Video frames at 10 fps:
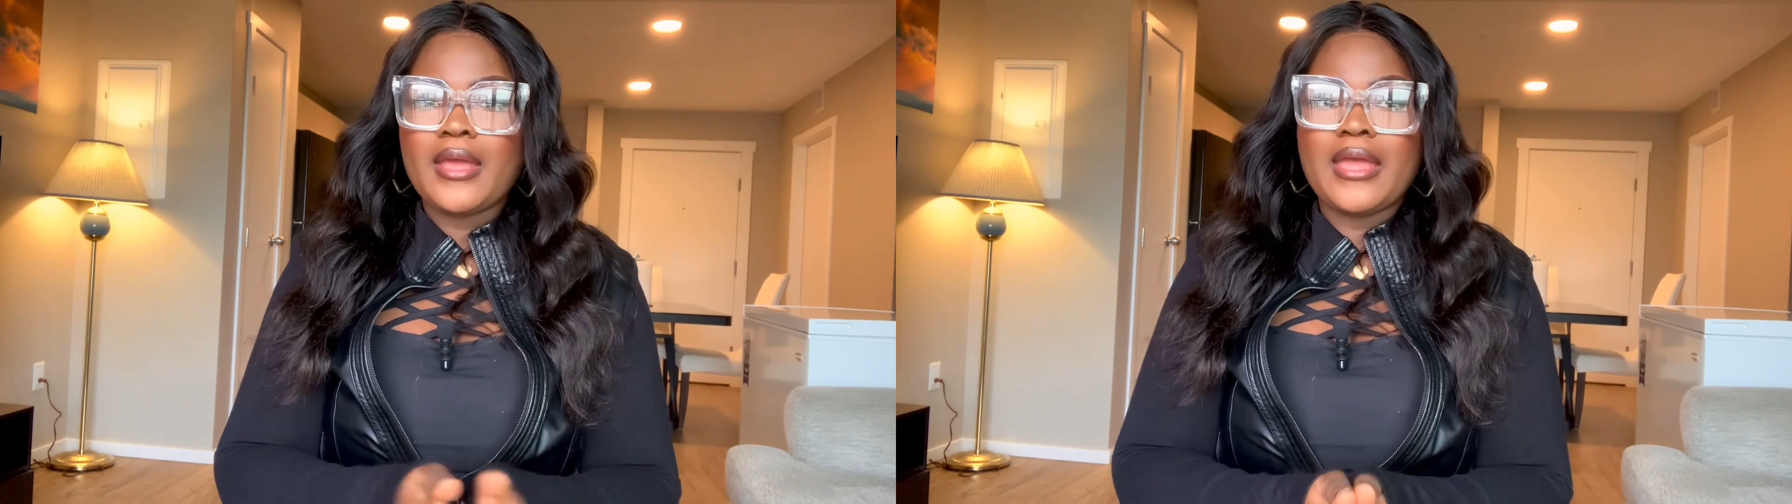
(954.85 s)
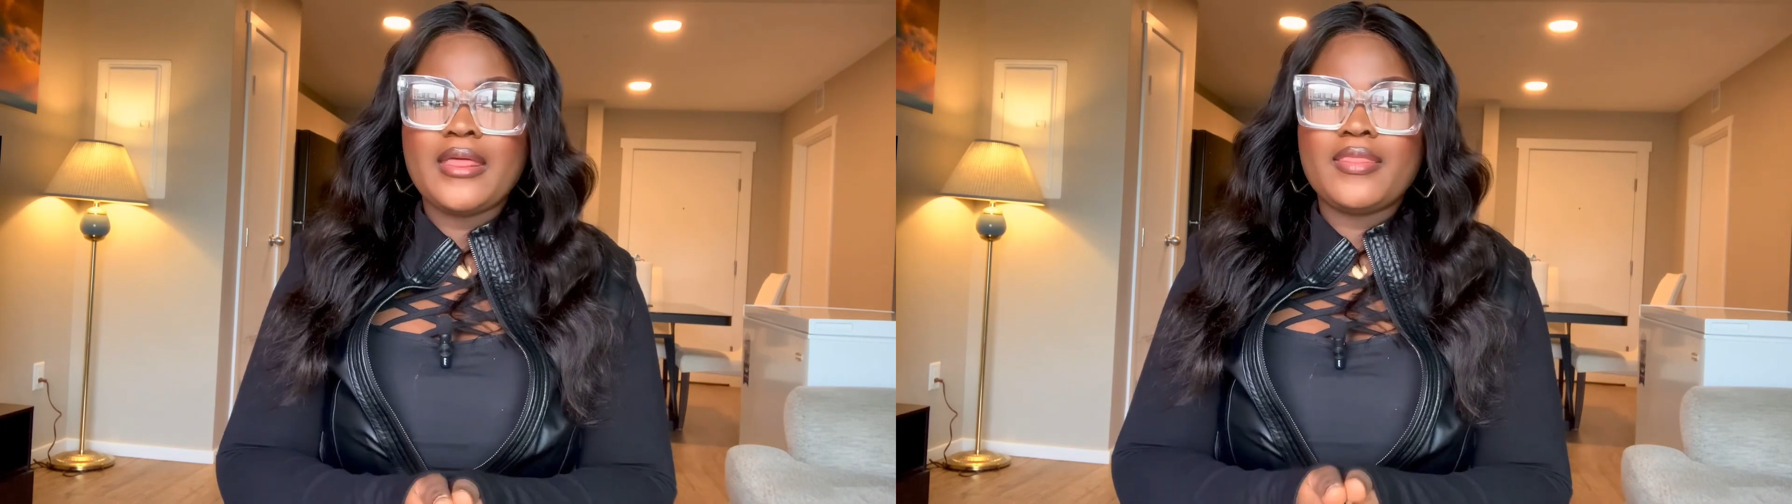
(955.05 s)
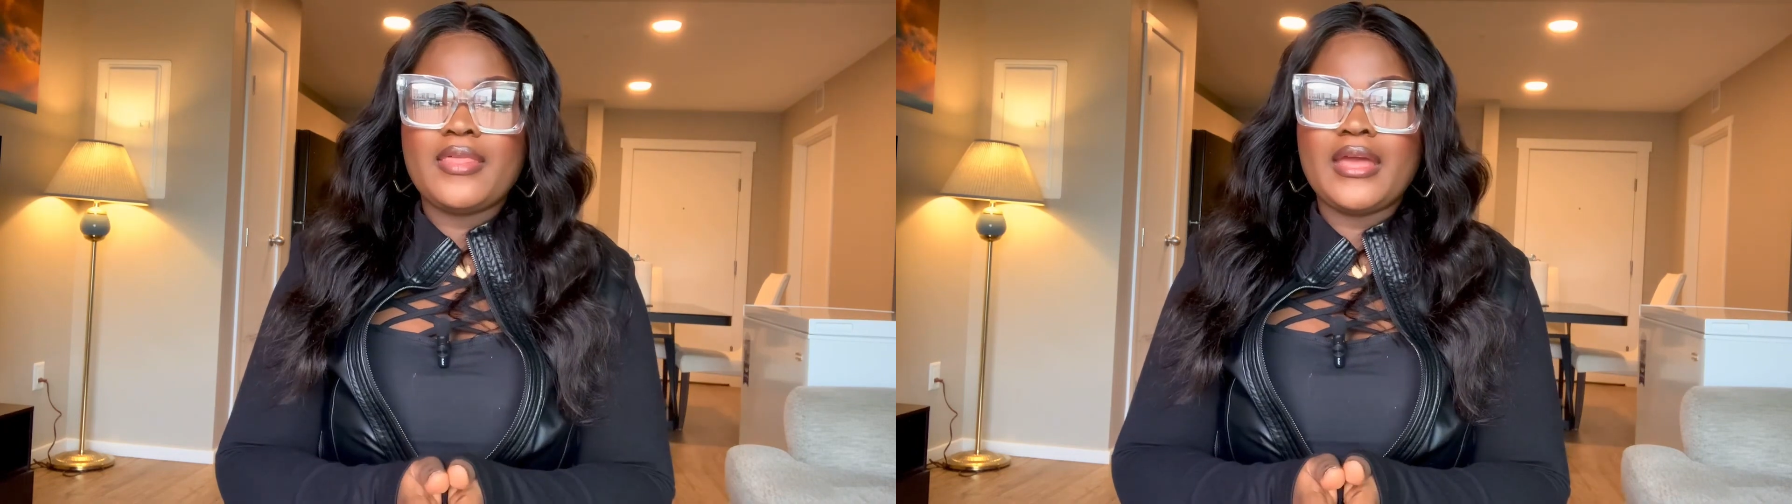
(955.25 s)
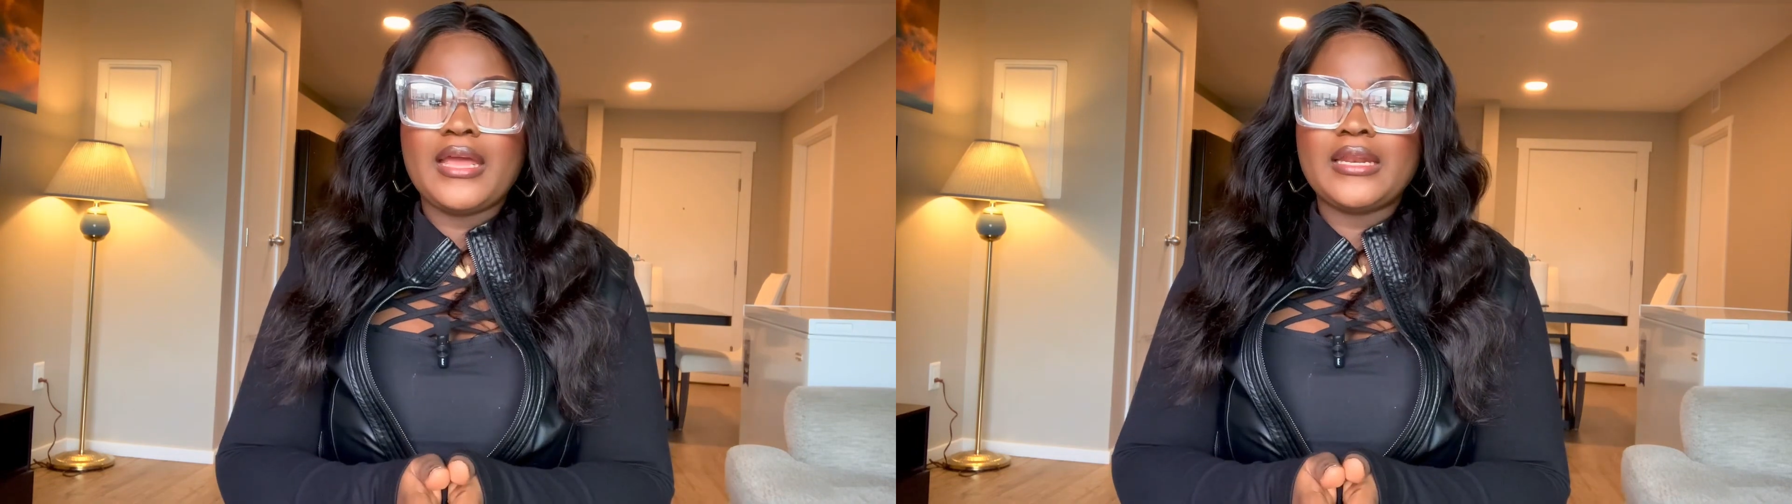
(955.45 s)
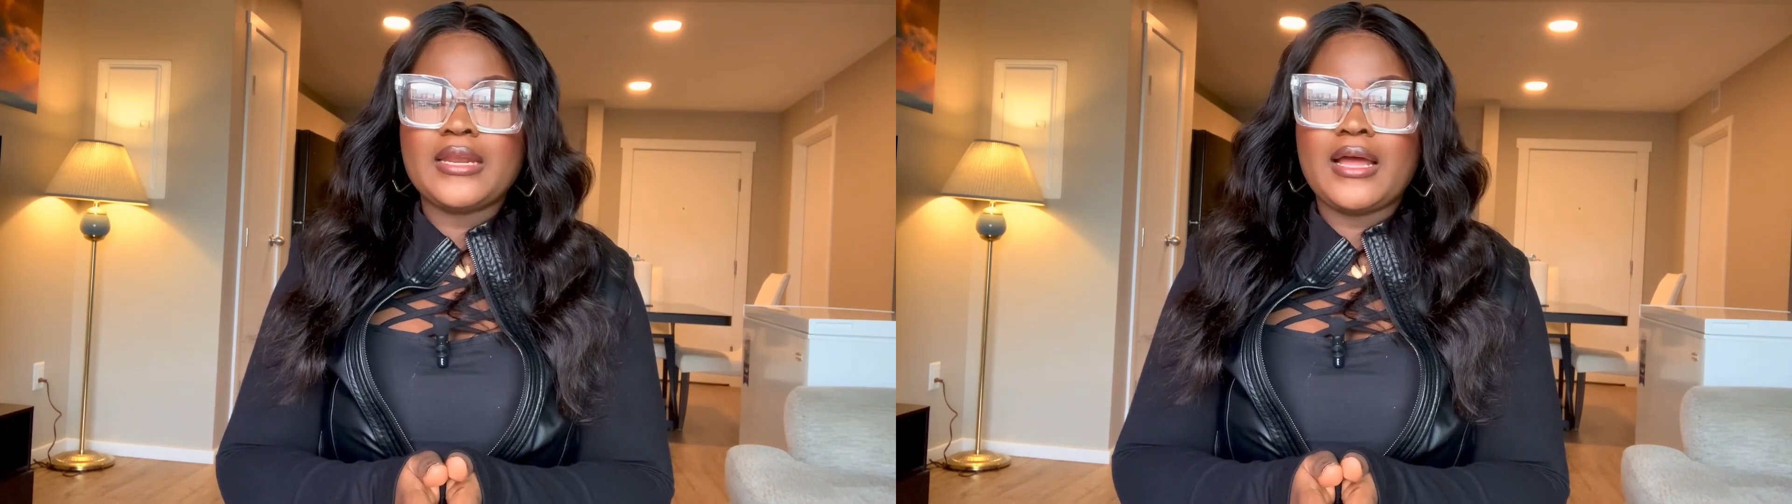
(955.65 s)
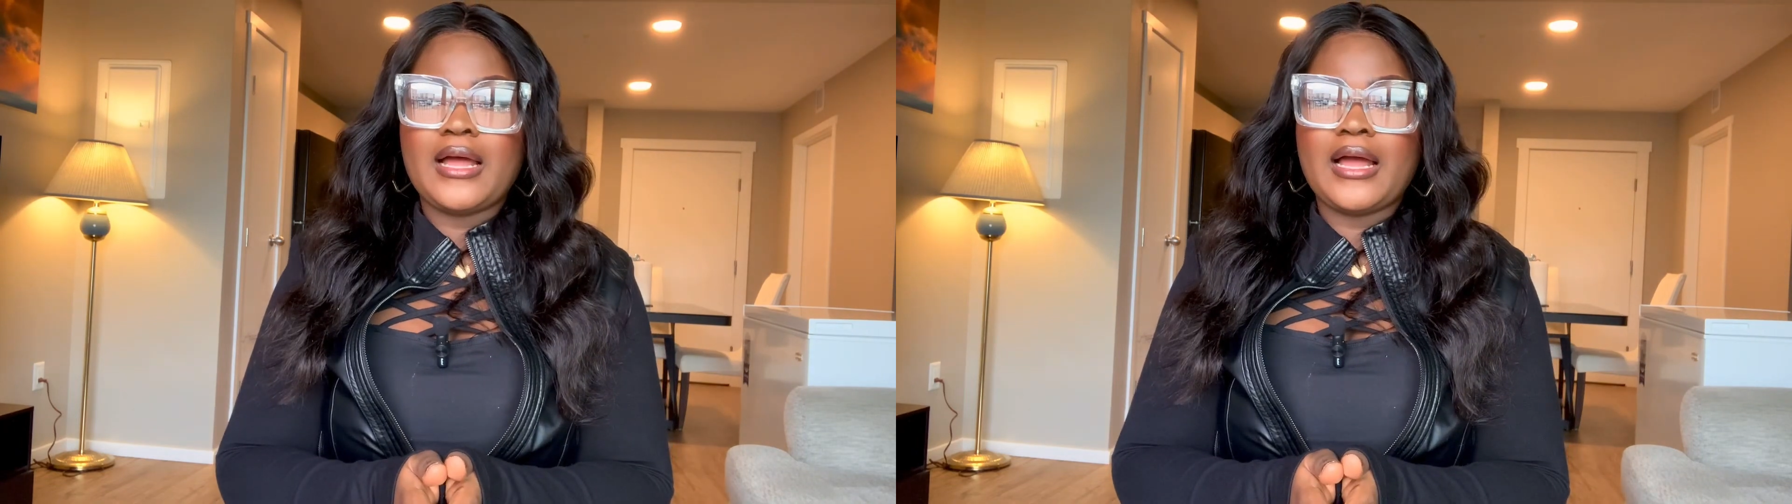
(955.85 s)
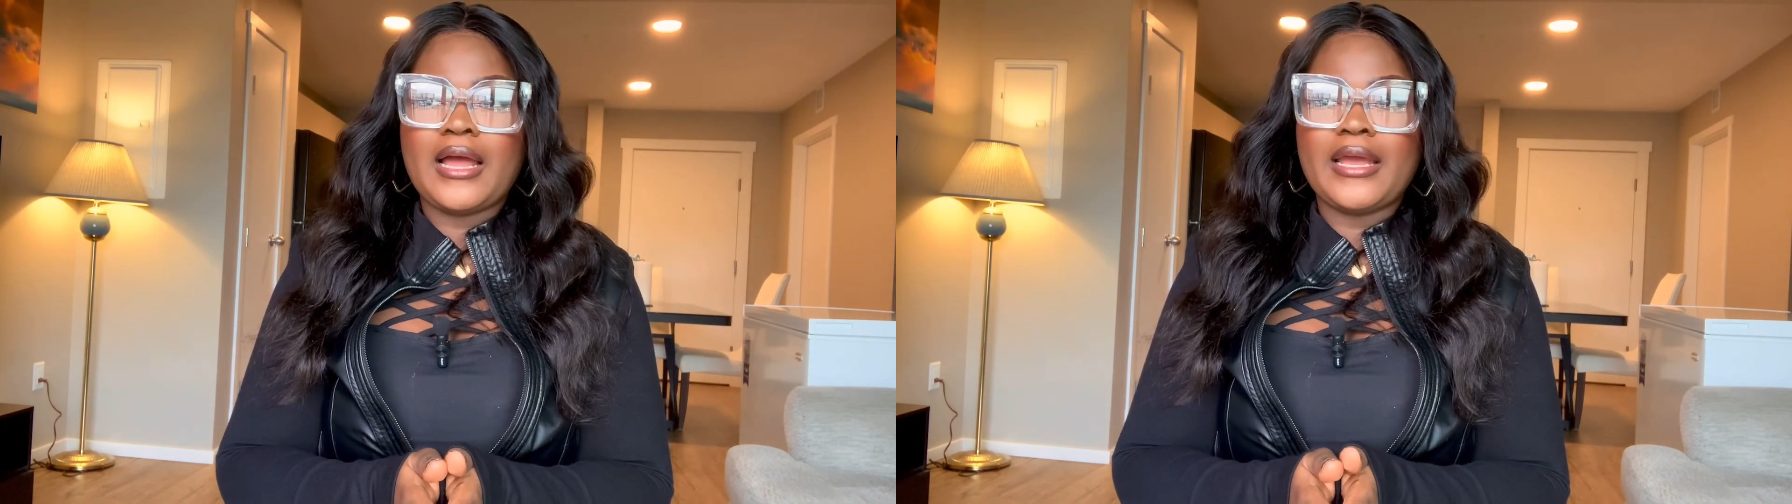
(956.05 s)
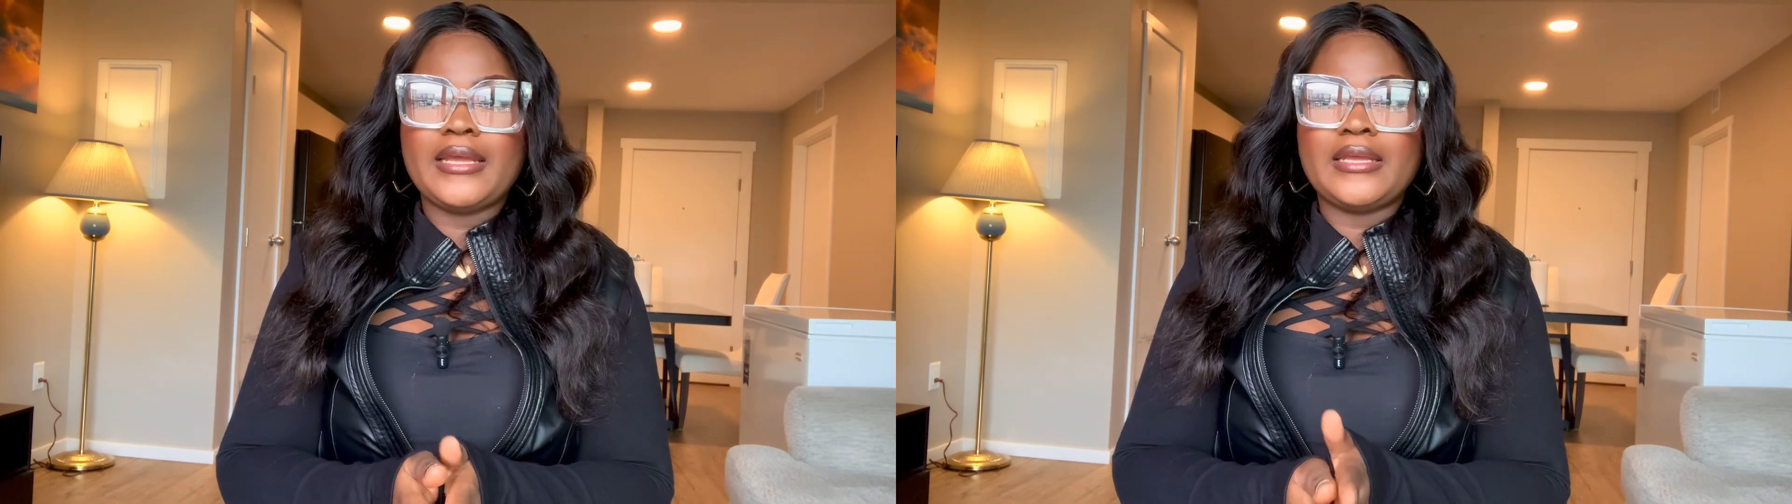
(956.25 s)
and then
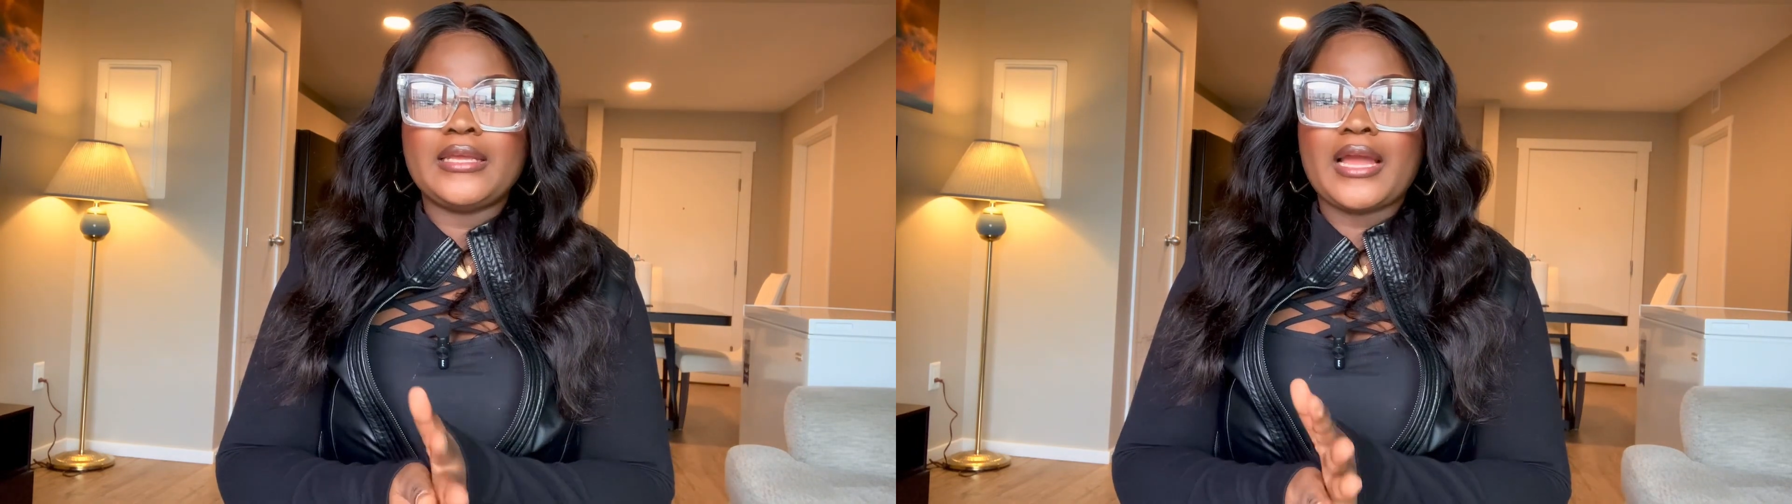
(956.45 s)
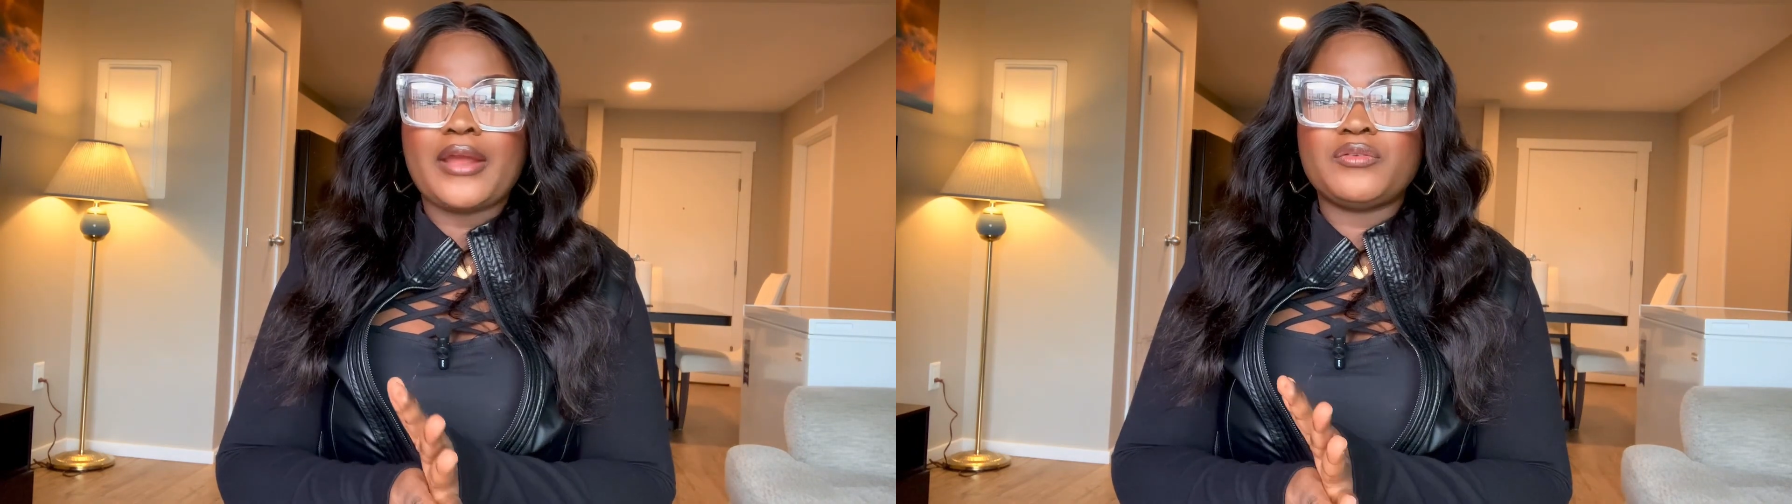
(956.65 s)
I